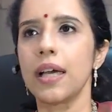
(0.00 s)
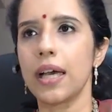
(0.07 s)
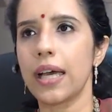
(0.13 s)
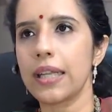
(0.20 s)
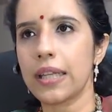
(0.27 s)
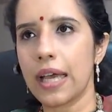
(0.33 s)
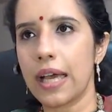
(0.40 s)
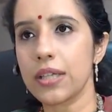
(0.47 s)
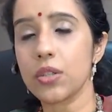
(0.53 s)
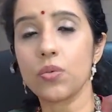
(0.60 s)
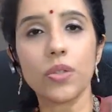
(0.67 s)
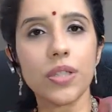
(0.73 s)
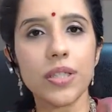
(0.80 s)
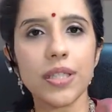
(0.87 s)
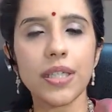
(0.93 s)
and as you
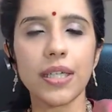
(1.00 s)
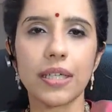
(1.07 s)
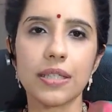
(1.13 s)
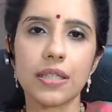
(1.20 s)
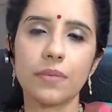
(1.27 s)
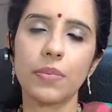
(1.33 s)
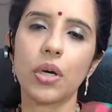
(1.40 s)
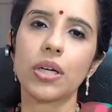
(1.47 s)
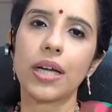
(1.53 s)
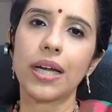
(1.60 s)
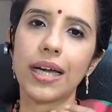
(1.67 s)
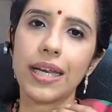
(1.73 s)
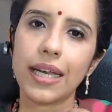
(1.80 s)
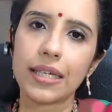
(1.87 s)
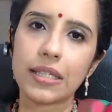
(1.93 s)
would see, it's about
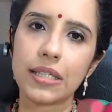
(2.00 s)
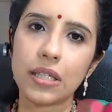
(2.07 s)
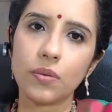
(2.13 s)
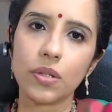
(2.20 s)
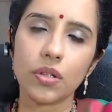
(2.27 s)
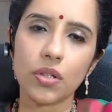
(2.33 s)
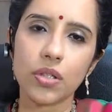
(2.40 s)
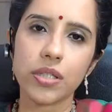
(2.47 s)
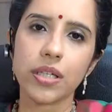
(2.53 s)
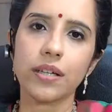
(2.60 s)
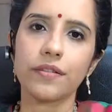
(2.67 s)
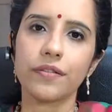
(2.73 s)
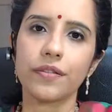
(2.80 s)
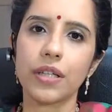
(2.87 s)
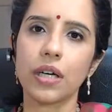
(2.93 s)
connecting with yourself.